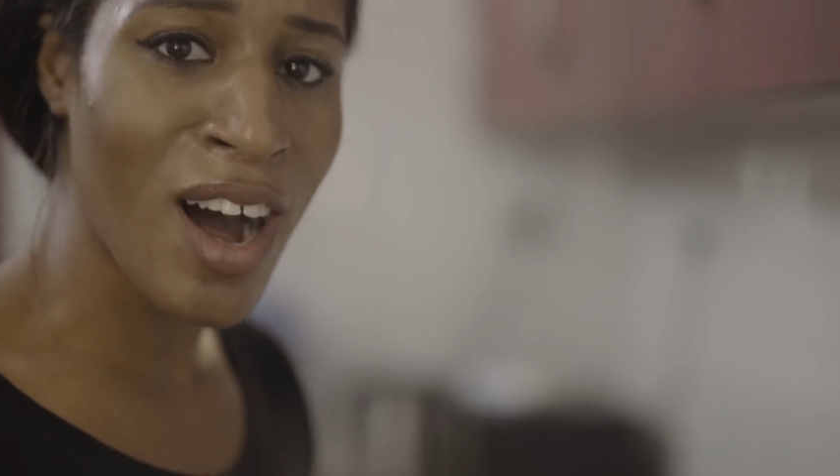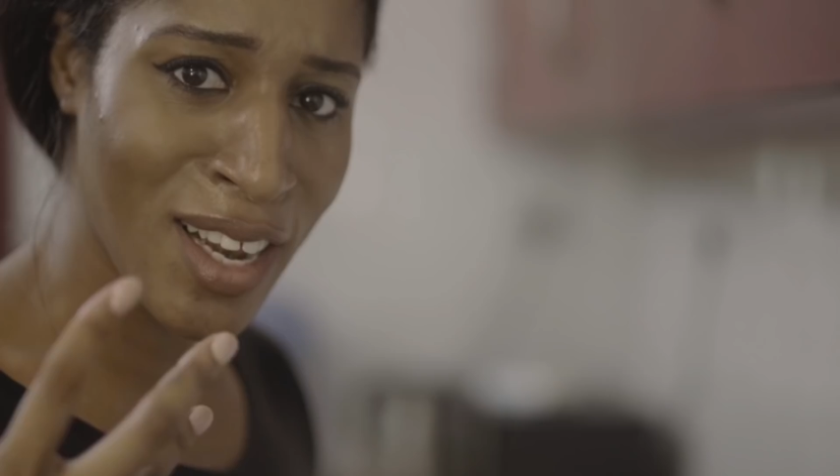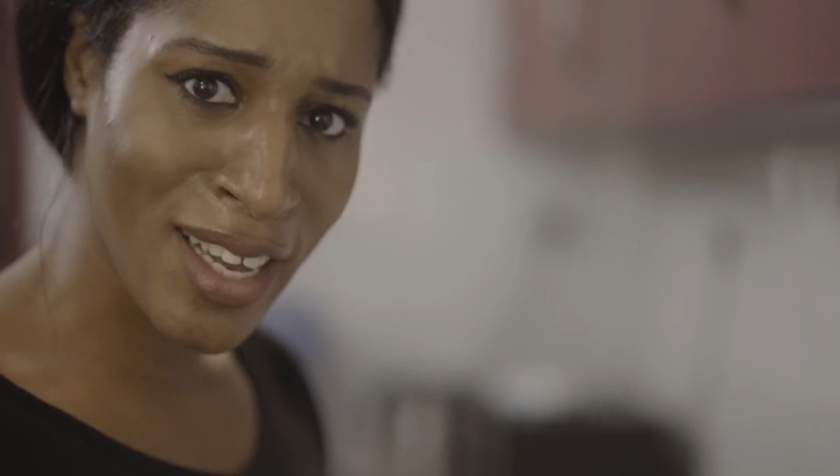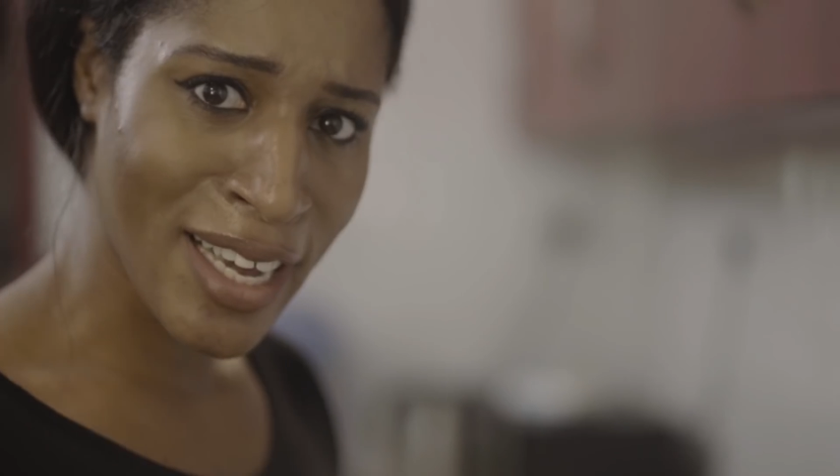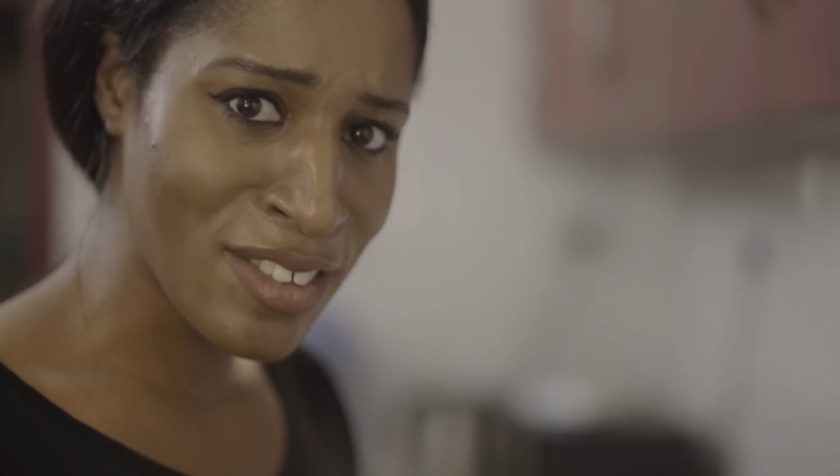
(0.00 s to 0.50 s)

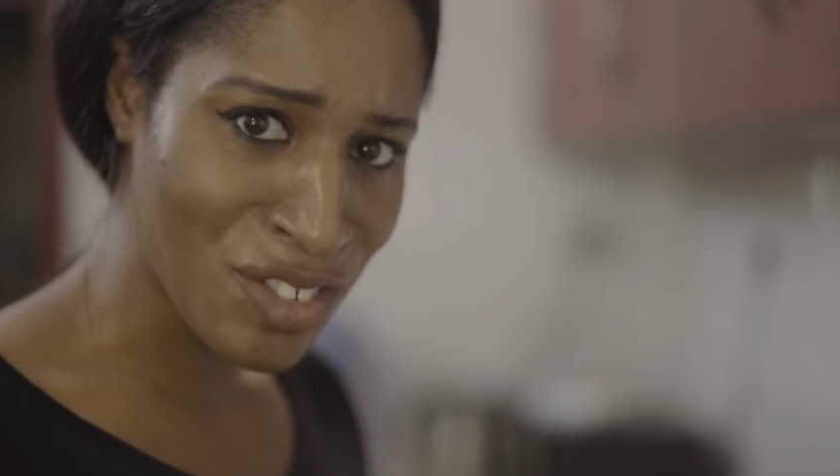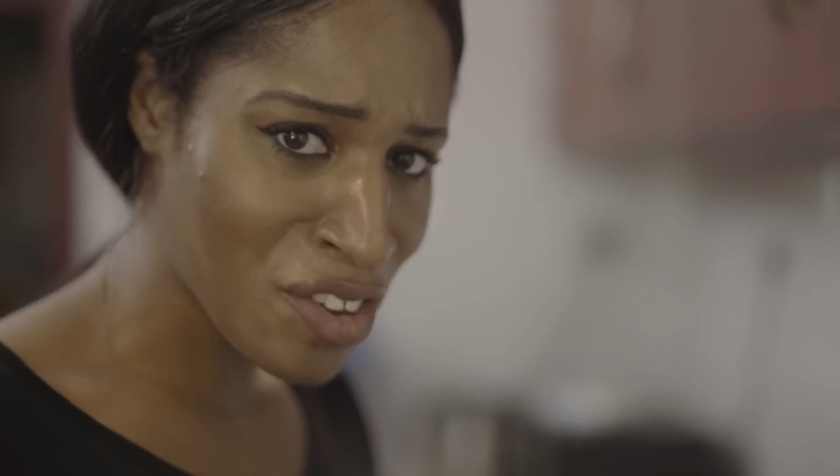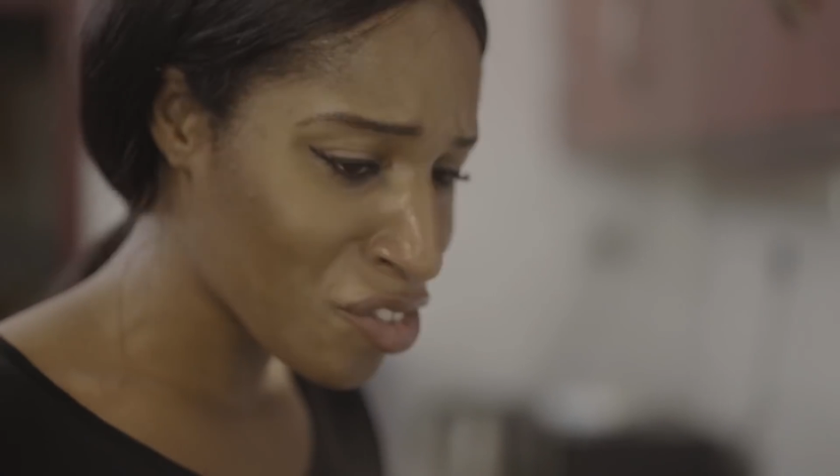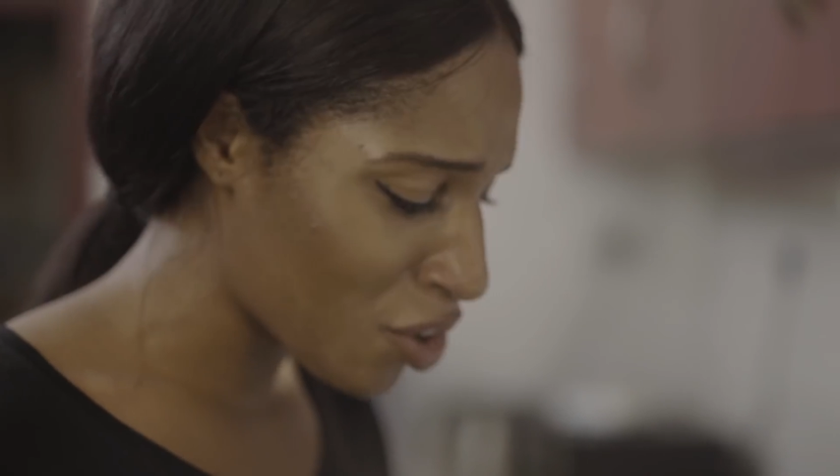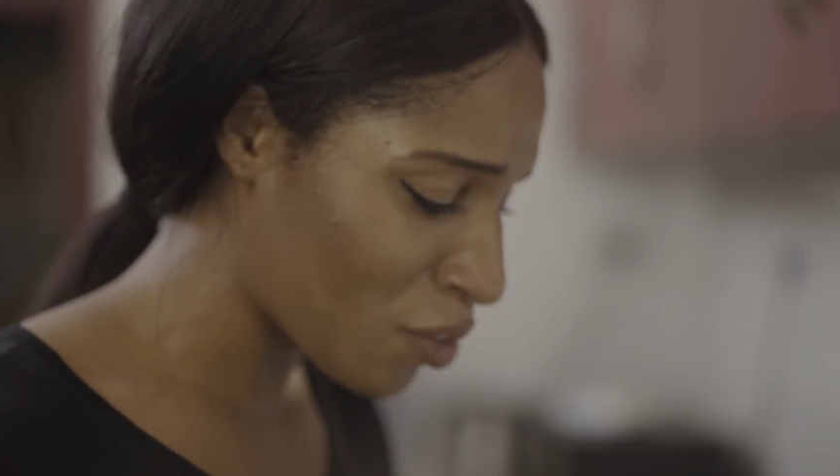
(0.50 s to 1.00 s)
garlic and
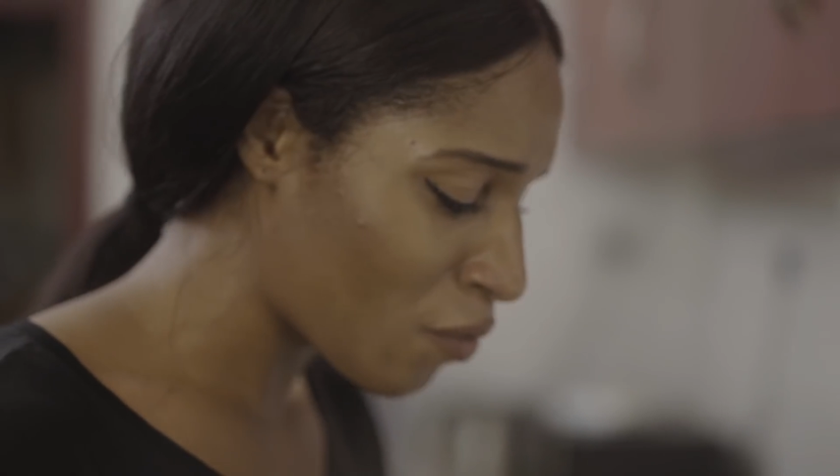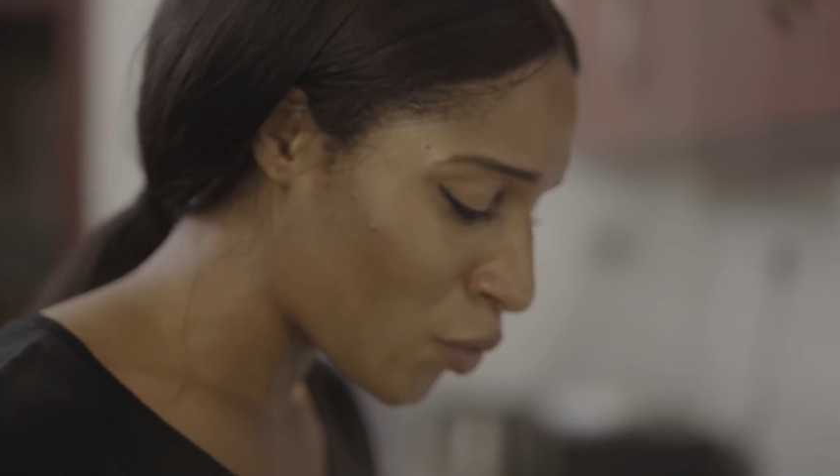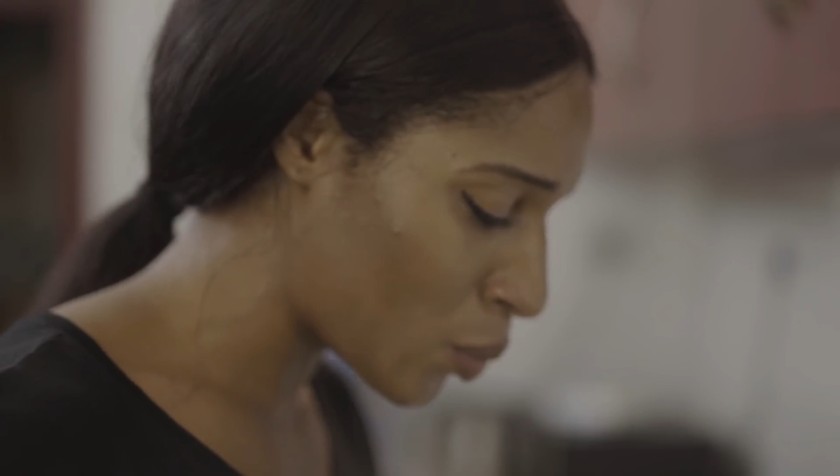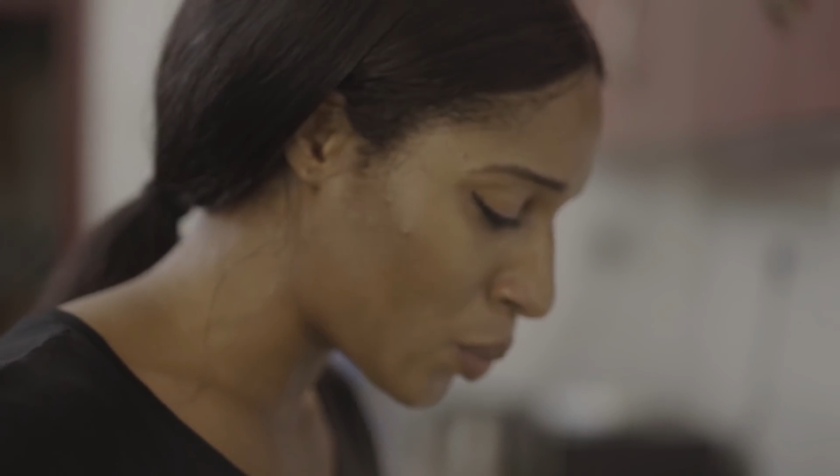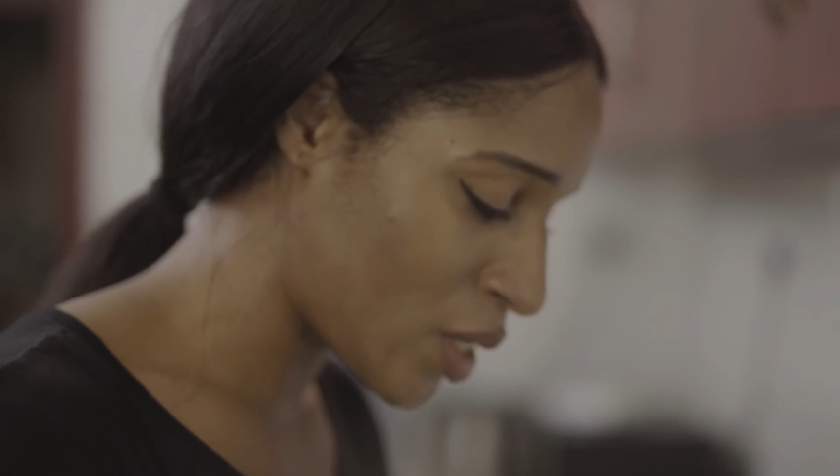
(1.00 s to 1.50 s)
ginger and
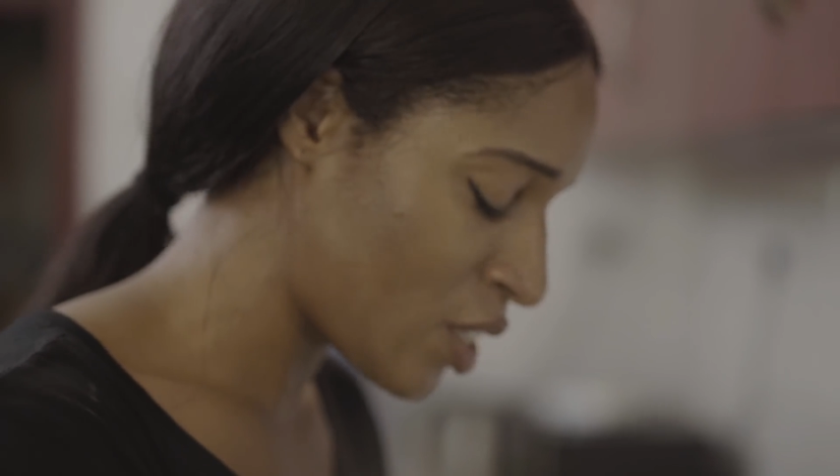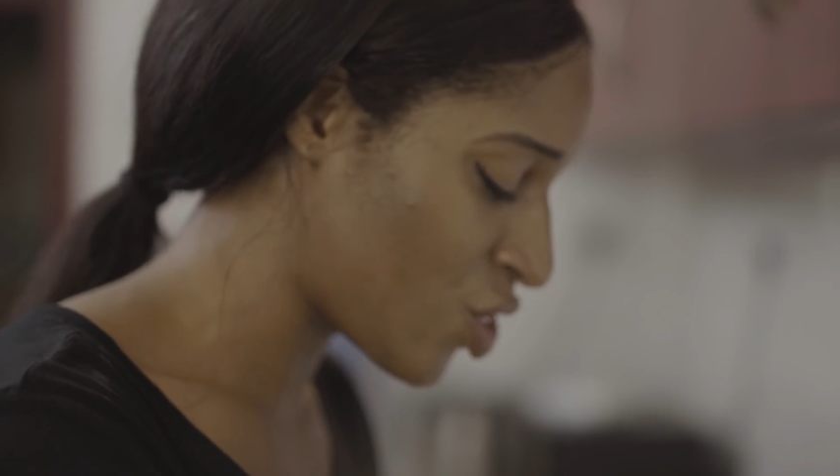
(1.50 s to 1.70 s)
food.